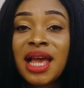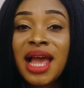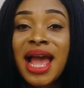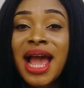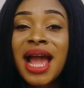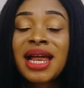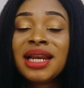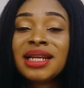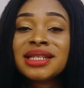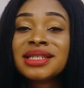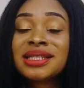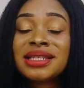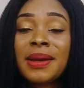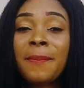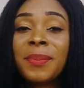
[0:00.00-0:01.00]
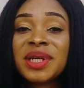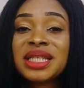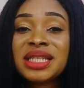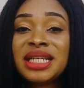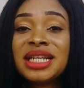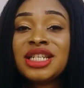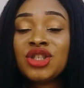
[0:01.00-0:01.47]
And
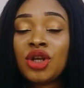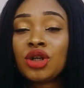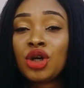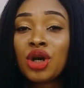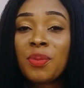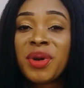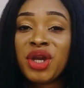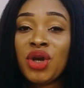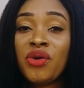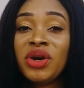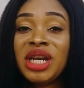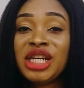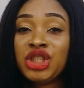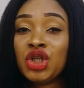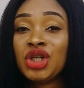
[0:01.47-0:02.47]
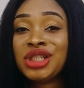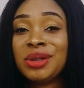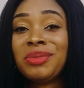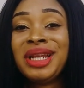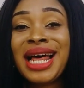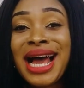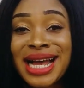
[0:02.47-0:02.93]
sympathy is not going to make your relationship
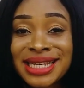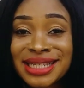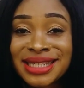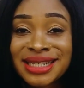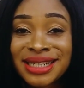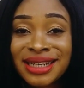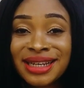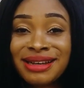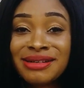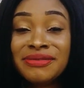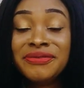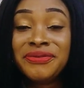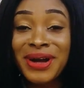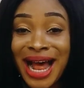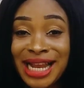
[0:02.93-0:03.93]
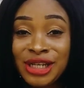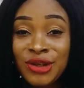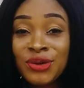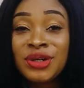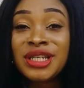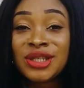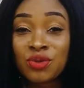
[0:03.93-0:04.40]
last.
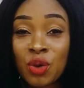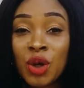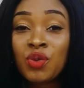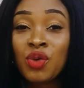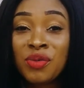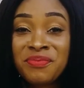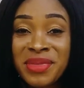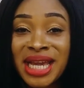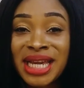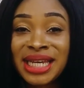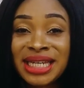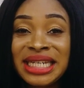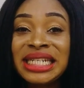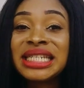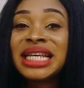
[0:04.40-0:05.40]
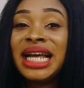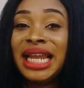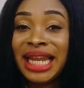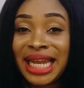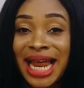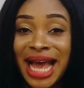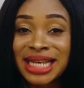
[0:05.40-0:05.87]
Value is what will make it
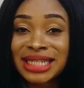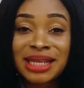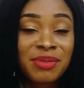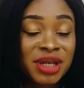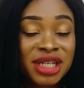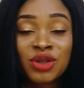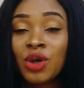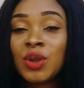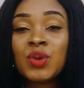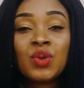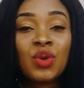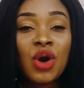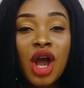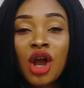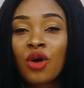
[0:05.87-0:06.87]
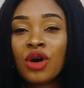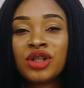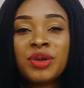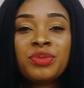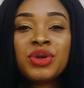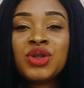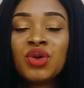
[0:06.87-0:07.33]
last. I mean, it's what will
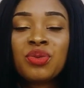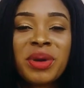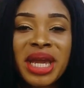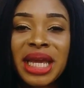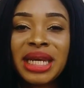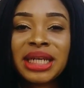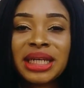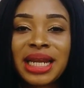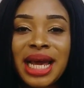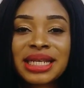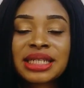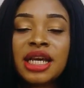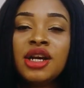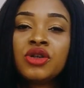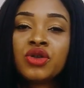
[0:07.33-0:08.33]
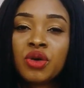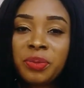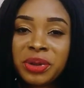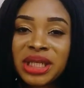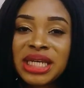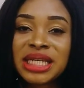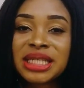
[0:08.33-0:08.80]
contribute to making it last. So
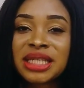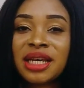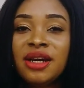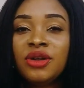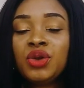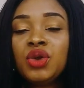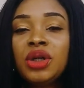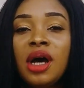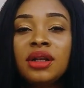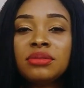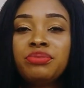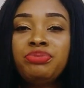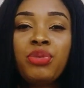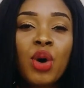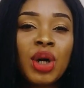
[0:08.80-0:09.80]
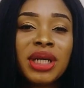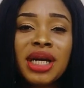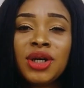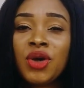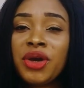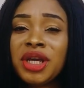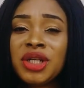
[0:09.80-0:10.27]
please, do not bother
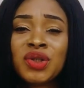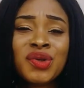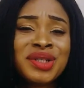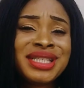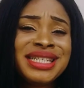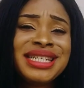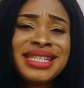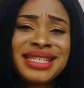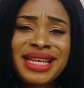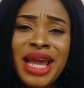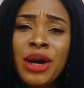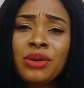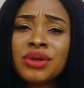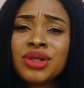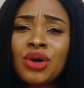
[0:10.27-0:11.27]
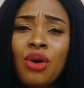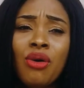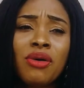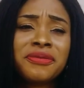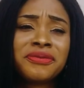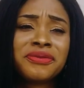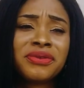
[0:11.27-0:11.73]
going into details of